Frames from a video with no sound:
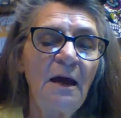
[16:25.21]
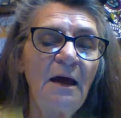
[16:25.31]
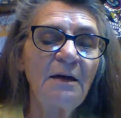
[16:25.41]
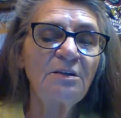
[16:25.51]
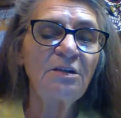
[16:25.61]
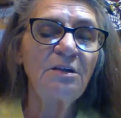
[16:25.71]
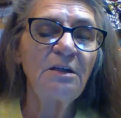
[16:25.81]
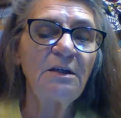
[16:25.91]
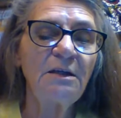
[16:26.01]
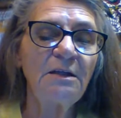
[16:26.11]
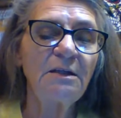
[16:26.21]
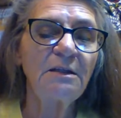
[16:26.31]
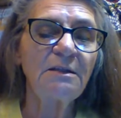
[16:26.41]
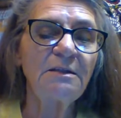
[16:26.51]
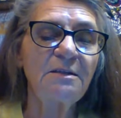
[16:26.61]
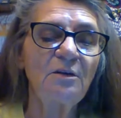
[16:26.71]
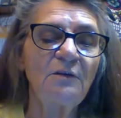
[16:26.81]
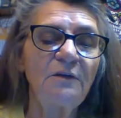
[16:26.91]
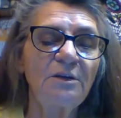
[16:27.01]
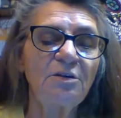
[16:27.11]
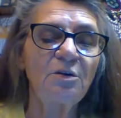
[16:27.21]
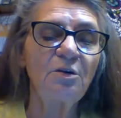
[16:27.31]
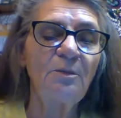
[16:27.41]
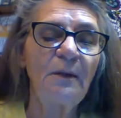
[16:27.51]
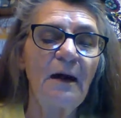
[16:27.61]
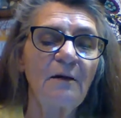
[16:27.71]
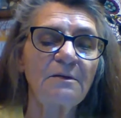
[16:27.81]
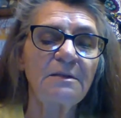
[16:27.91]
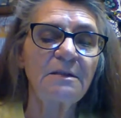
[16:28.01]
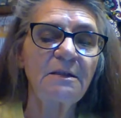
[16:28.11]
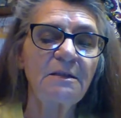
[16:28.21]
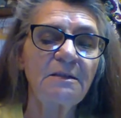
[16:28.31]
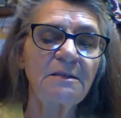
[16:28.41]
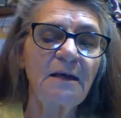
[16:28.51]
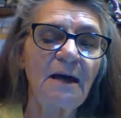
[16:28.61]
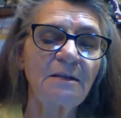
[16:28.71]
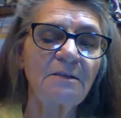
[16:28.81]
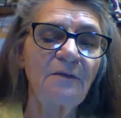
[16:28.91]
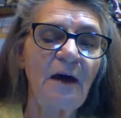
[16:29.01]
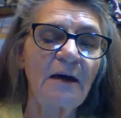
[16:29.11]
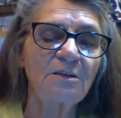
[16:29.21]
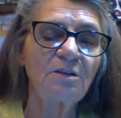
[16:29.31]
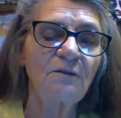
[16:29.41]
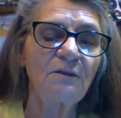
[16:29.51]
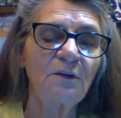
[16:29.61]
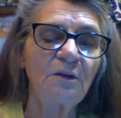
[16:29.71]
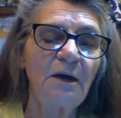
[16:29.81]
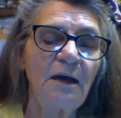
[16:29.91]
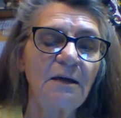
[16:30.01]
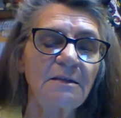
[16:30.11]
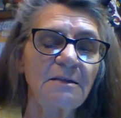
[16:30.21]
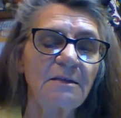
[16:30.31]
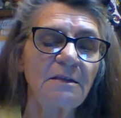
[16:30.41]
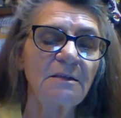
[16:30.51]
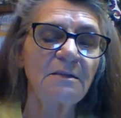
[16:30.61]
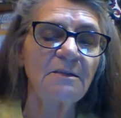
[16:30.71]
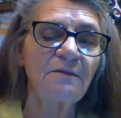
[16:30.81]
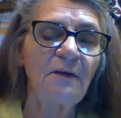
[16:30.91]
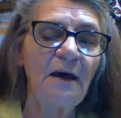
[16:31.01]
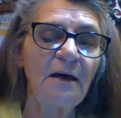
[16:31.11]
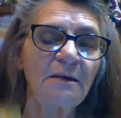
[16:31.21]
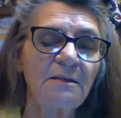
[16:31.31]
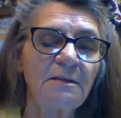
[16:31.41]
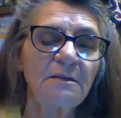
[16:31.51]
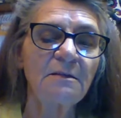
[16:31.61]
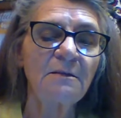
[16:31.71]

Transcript: As she ended, Sylvia turned about and seen the satisfaction of their guest in his face